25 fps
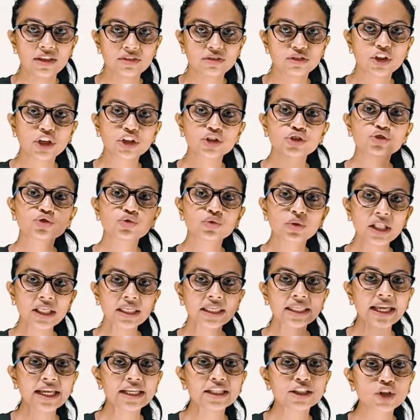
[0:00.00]
The
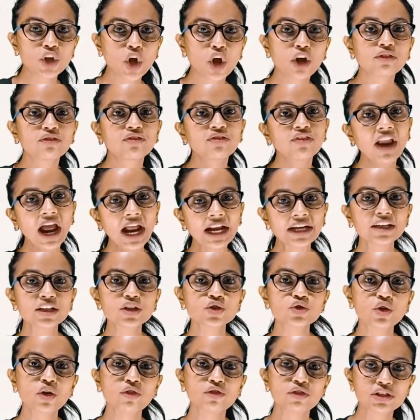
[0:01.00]
shrillness or
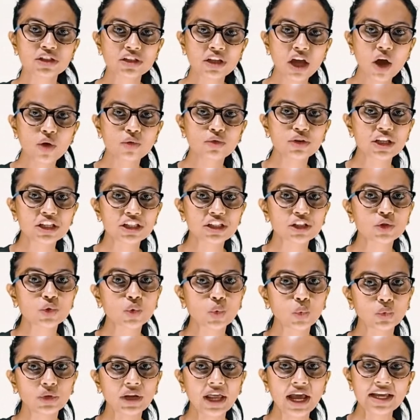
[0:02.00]
flatness of a sound is
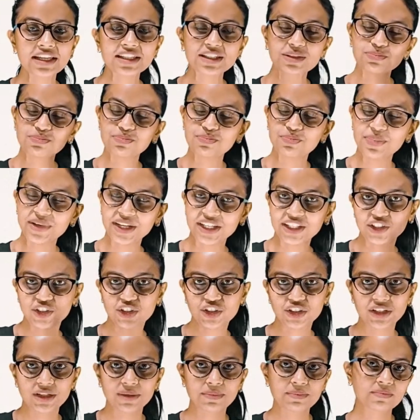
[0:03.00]
known as
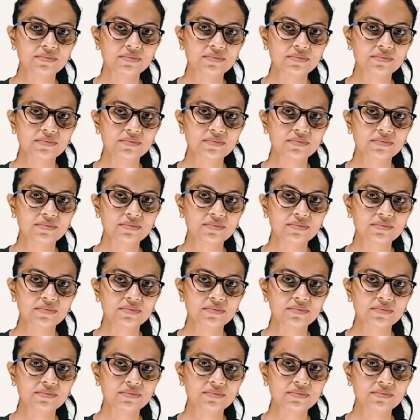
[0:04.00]
pitch.